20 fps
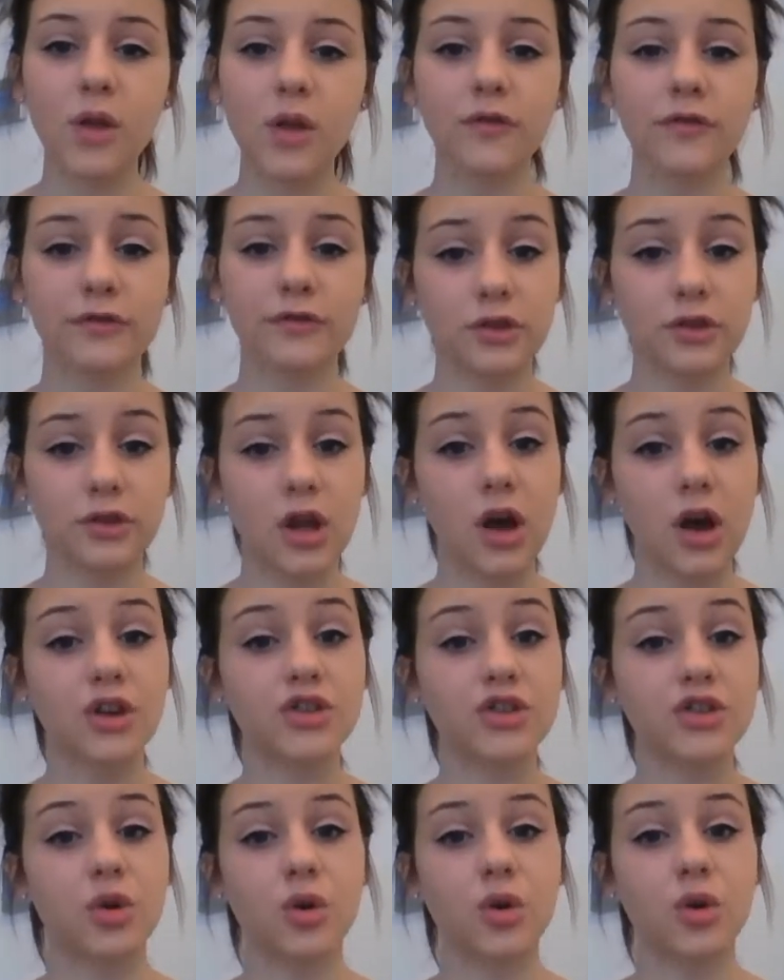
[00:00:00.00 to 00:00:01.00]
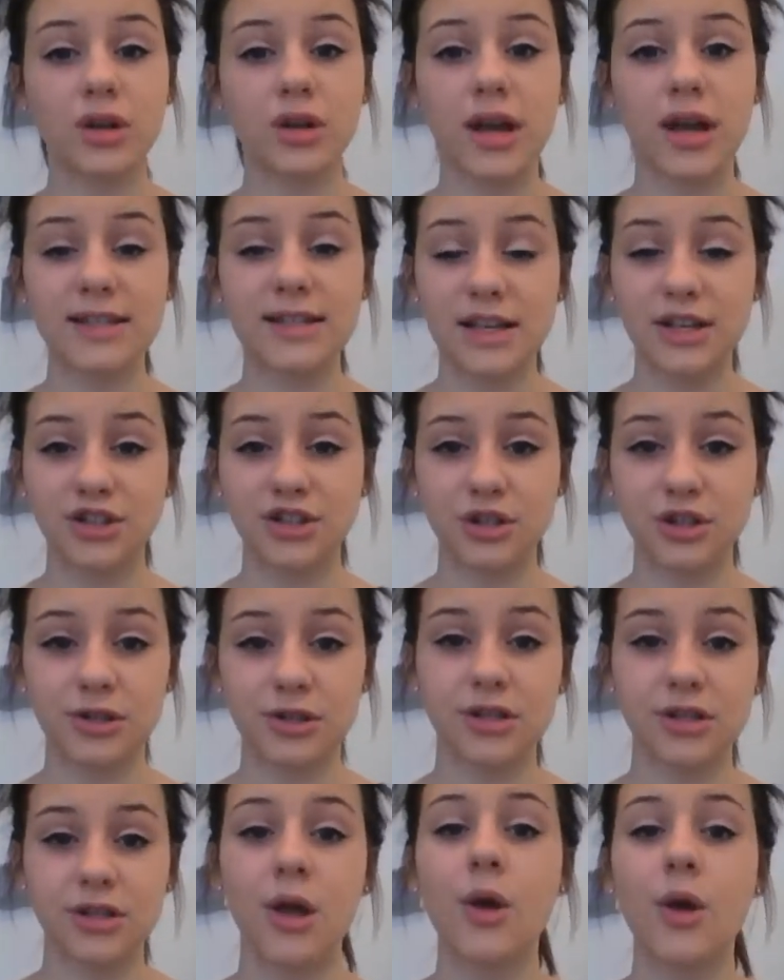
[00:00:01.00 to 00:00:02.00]
for large
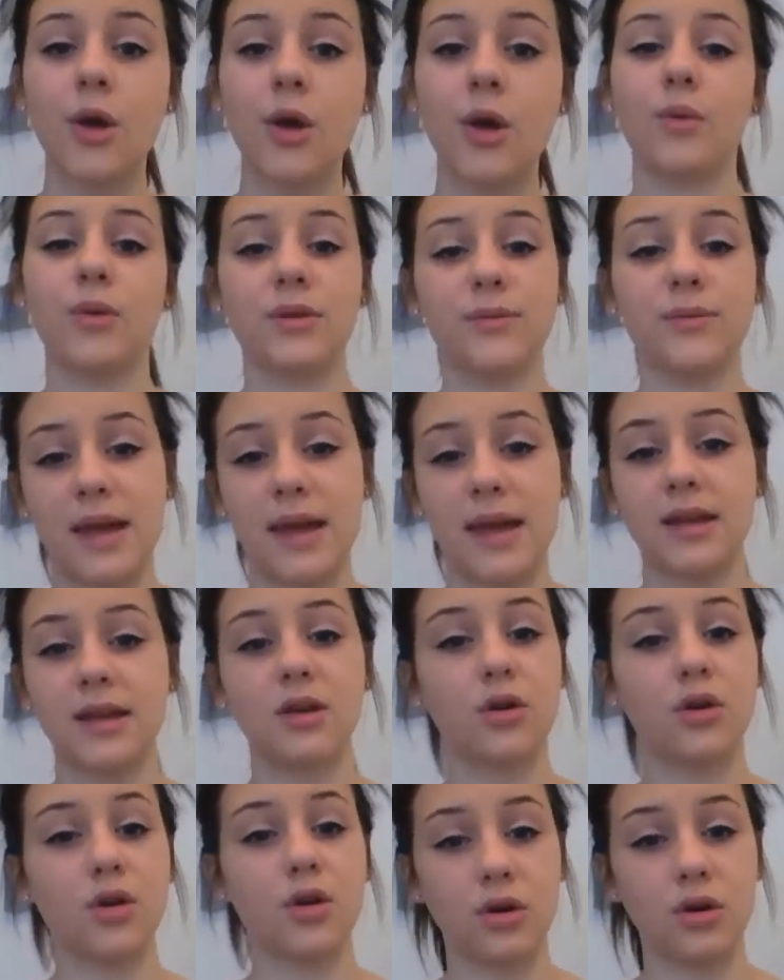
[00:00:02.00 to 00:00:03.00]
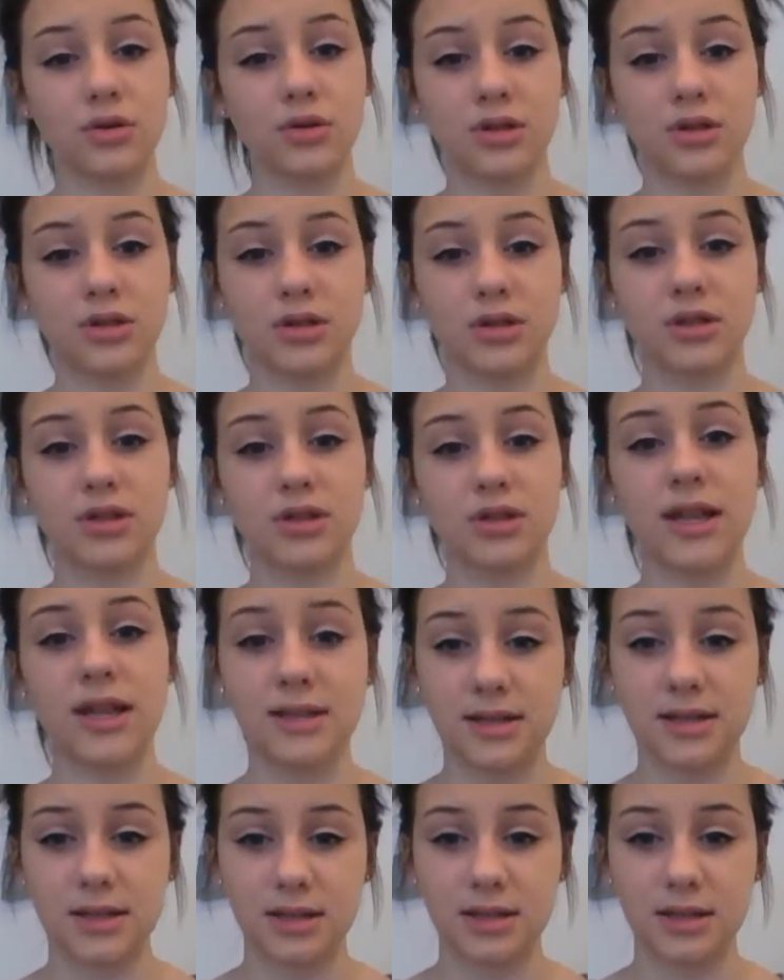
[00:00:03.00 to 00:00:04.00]
organisations with many cost
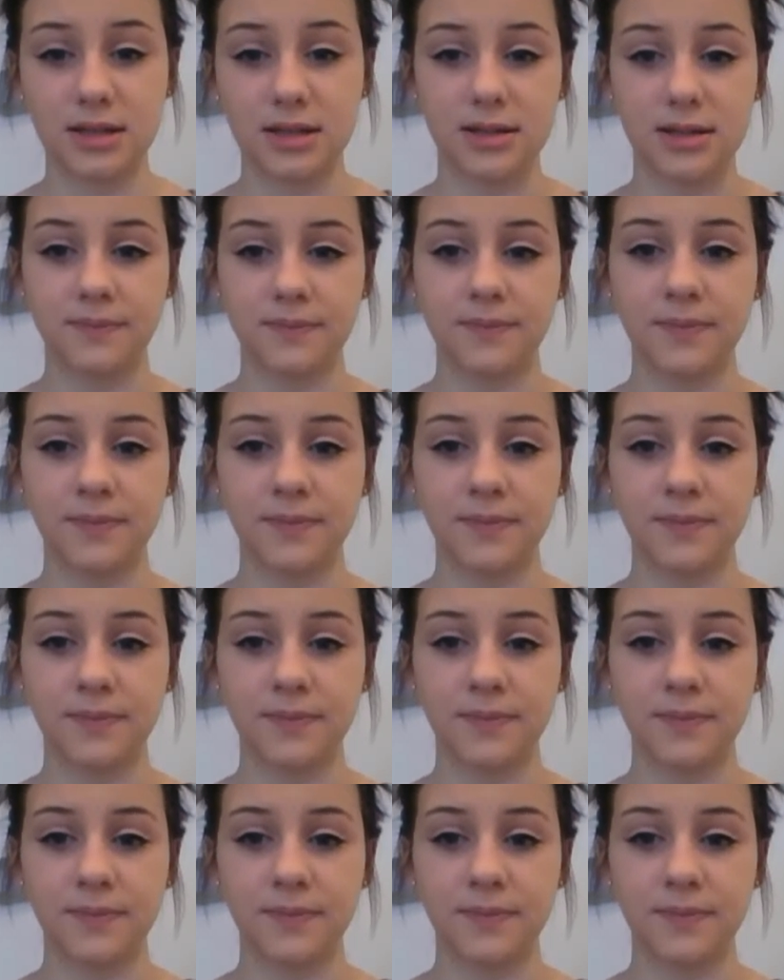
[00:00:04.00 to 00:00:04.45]
centres.